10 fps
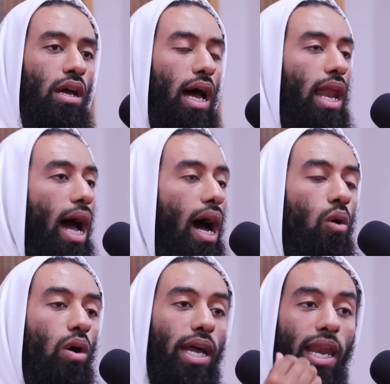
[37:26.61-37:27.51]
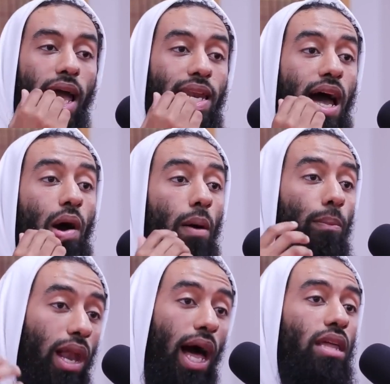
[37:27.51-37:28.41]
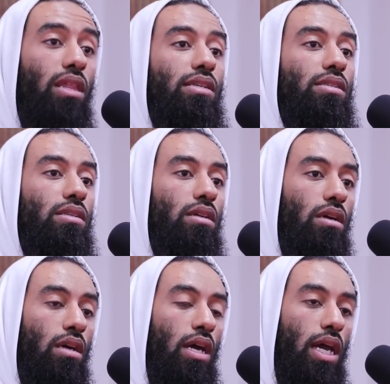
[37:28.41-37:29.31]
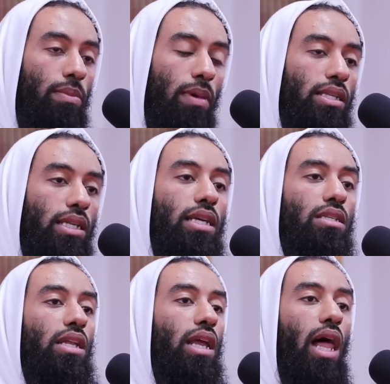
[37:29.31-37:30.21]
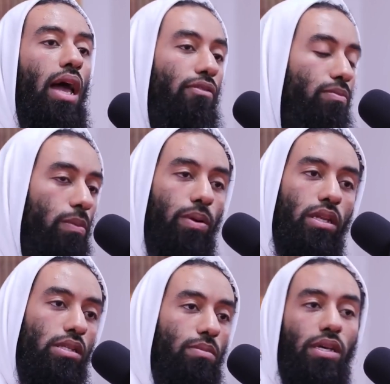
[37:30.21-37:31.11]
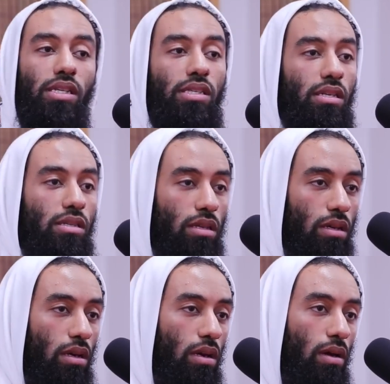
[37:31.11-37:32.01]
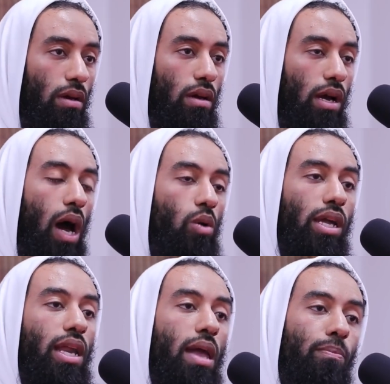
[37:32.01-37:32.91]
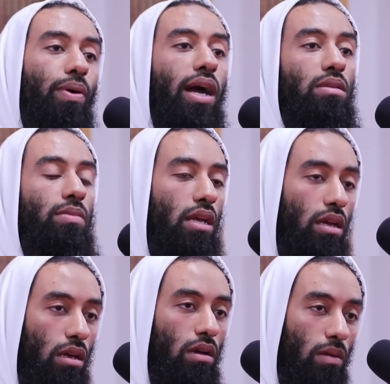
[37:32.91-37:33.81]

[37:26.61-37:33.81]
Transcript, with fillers: and how can I now apply this in my day to day life, my brothers and my sisters? How can it impact me?